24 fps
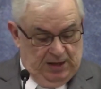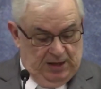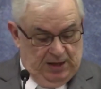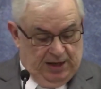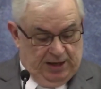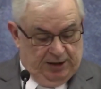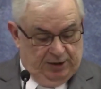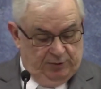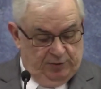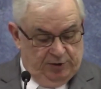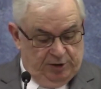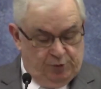
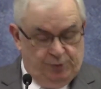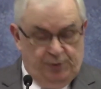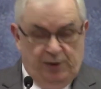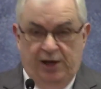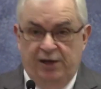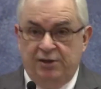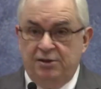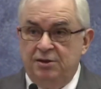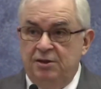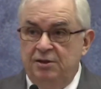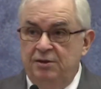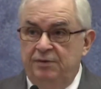And the
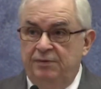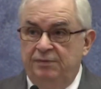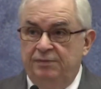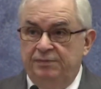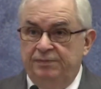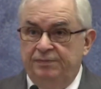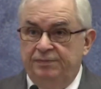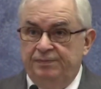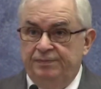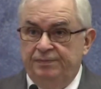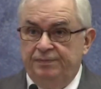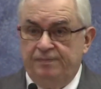response?
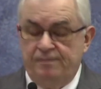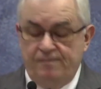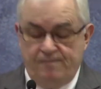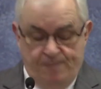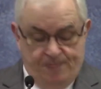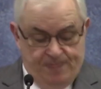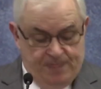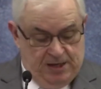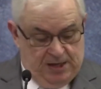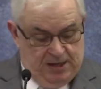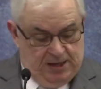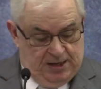
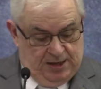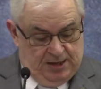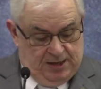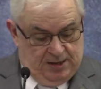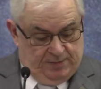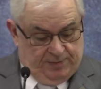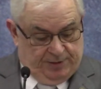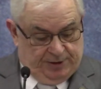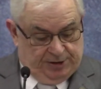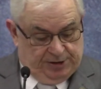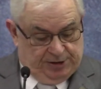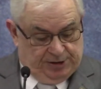
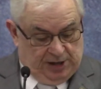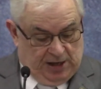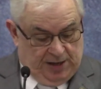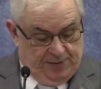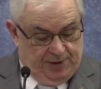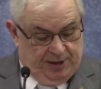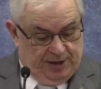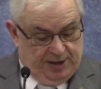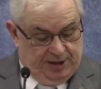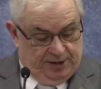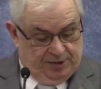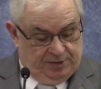But
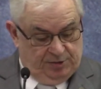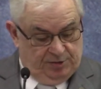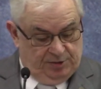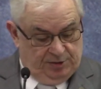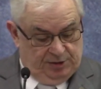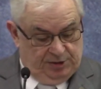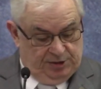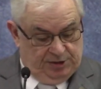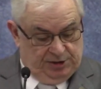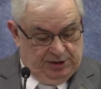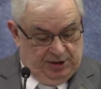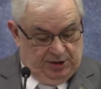Simon answered
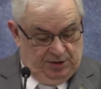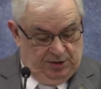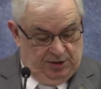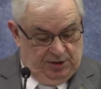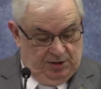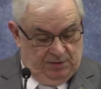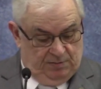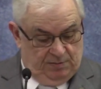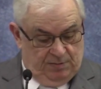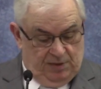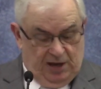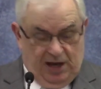and said to
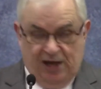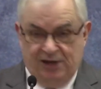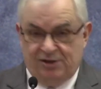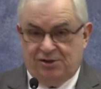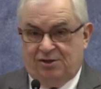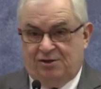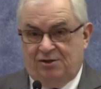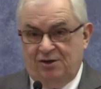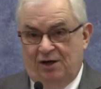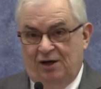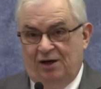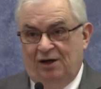him,
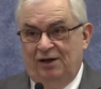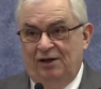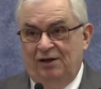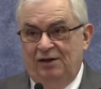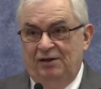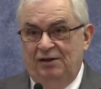Master,